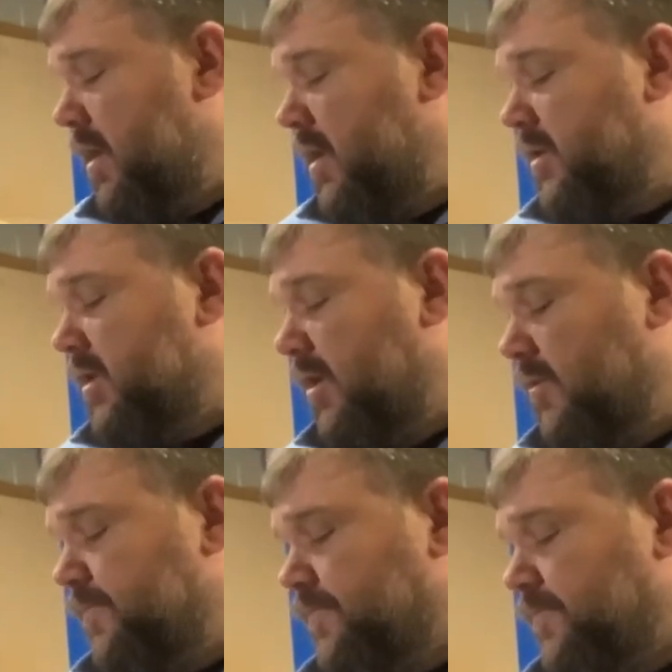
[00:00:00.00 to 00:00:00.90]

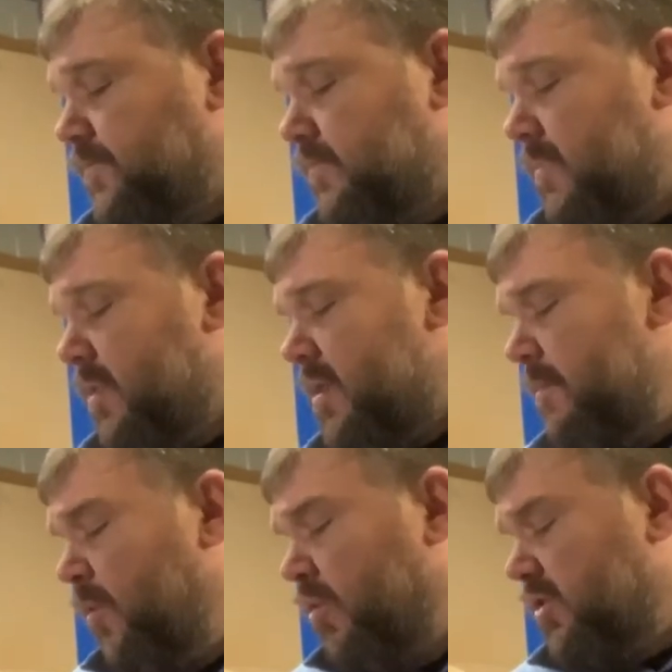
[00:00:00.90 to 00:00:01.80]
So,
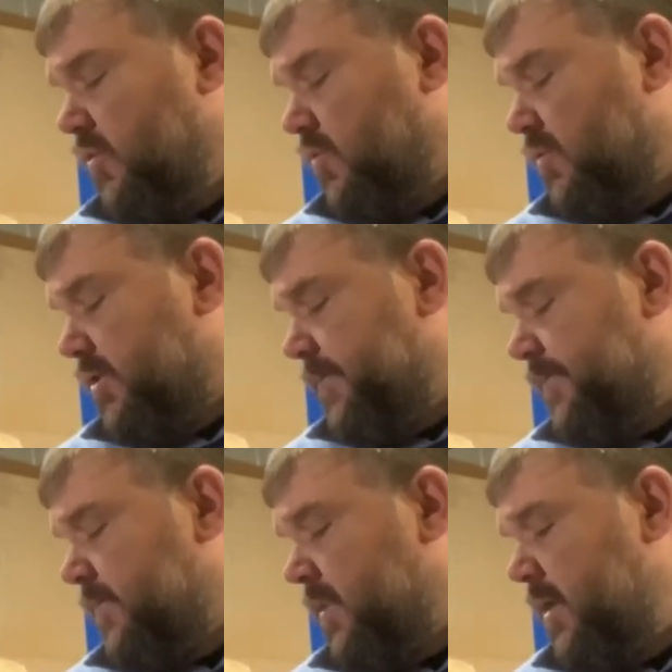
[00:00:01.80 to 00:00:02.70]
more tools.
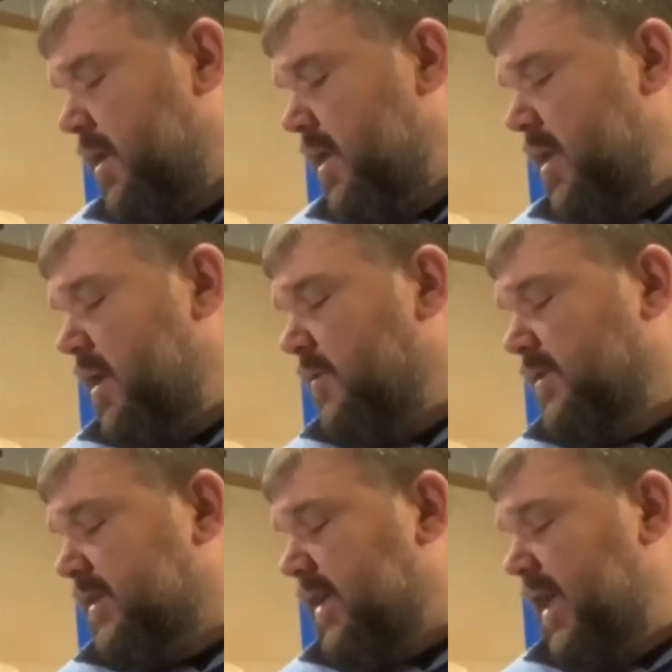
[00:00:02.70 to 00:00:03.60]
It was a
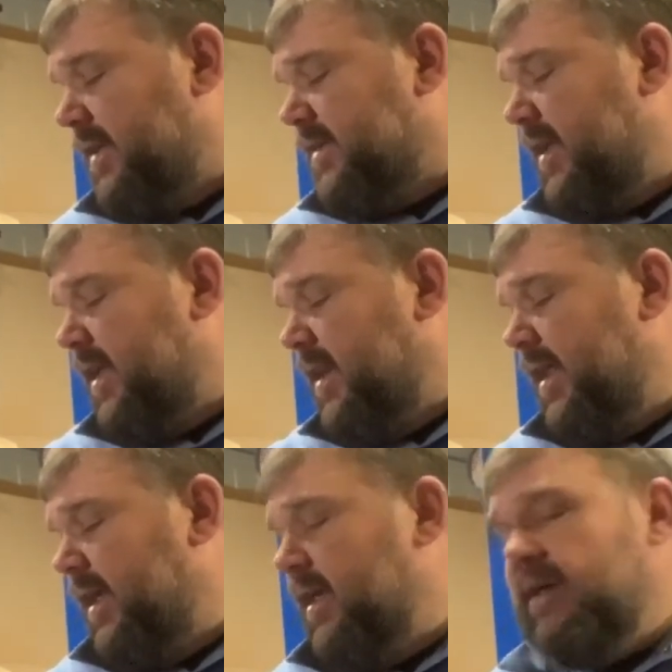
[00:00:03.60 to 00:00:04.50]
sad
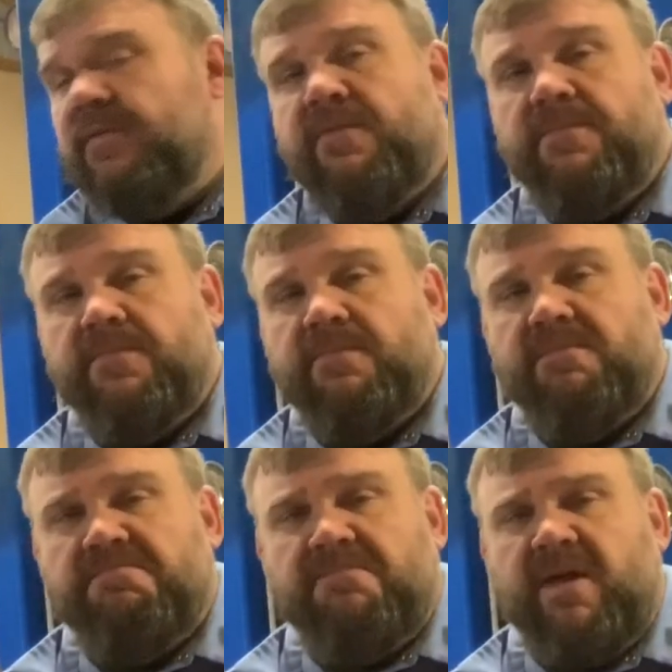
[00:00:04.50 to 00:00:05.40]
day,
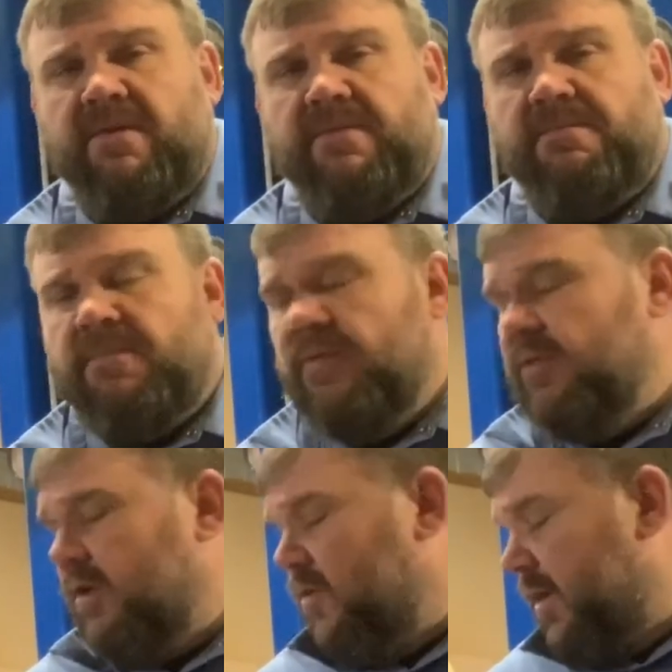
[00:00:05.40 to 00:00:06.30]
about a month
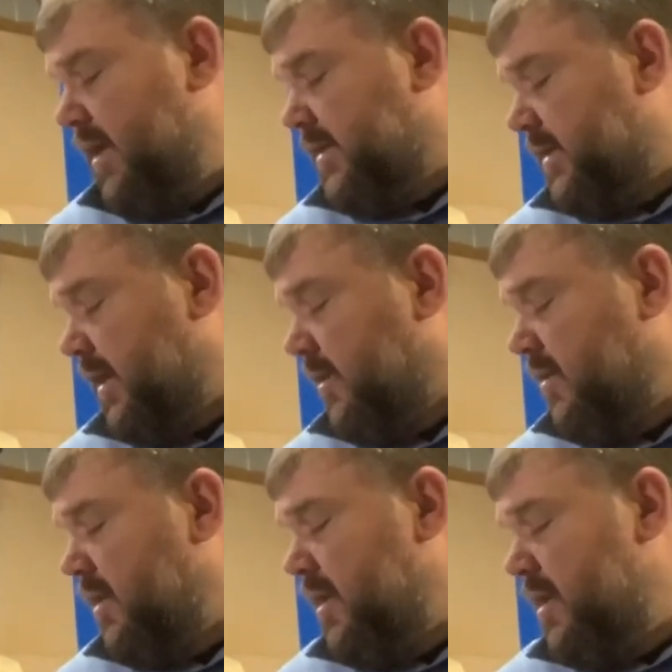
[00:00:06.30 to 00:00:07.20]
ago, I guess now.
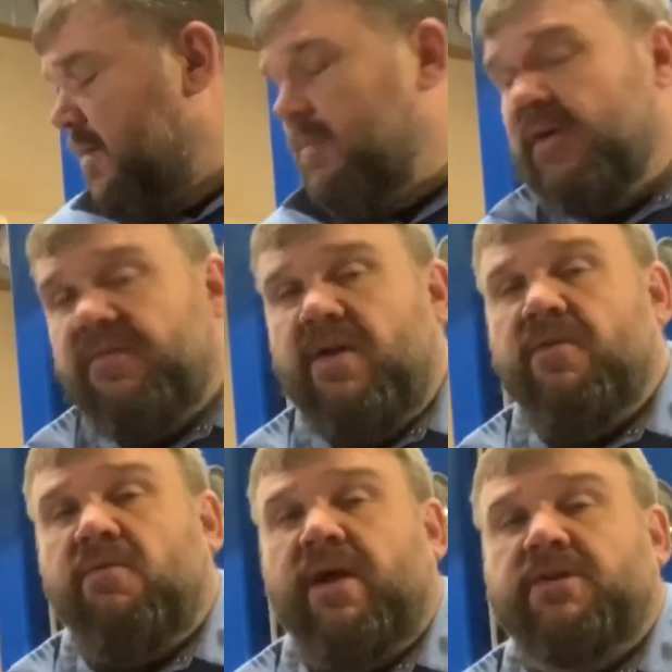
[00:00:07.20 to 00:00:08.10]
My
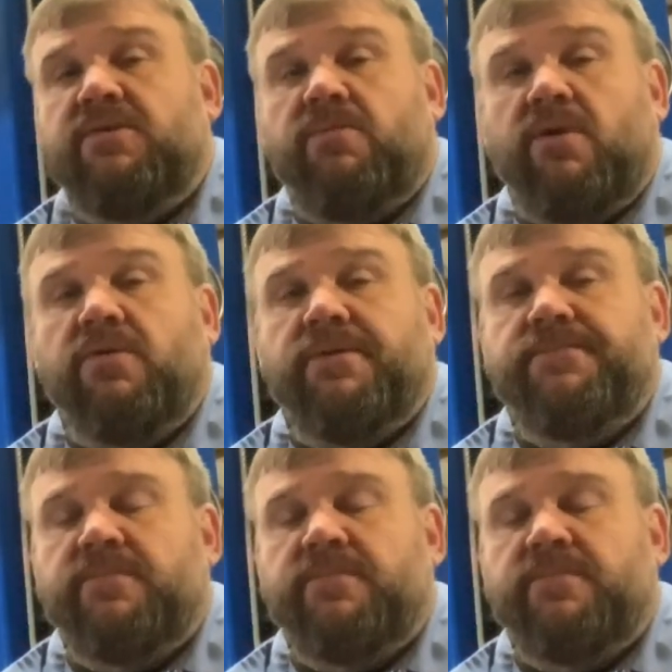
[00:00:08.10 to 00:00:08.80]
favorite ratchet broke.